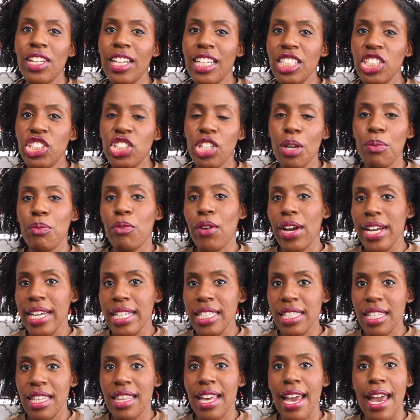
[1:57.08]
let's jump right
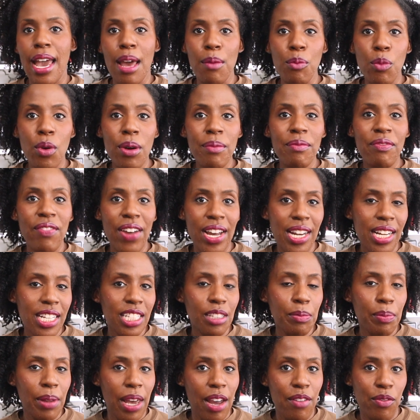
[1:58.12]
into the M1
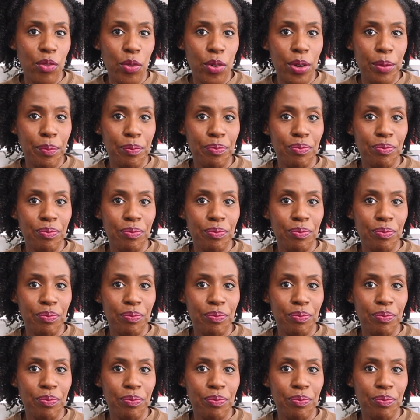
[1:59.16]
Finance platform.